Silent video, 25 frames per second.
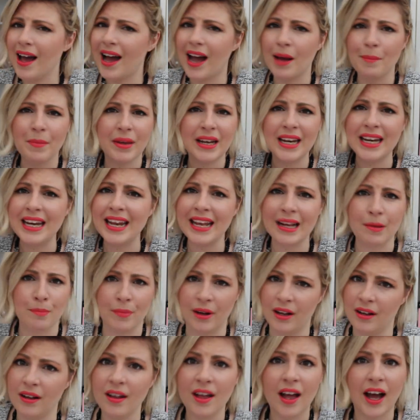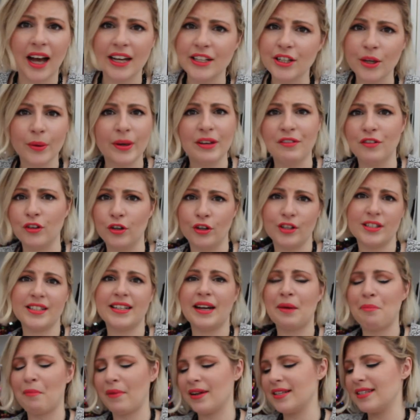I'm an enigma. I don't even
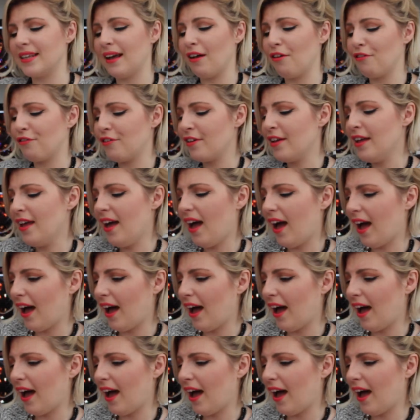understand myself.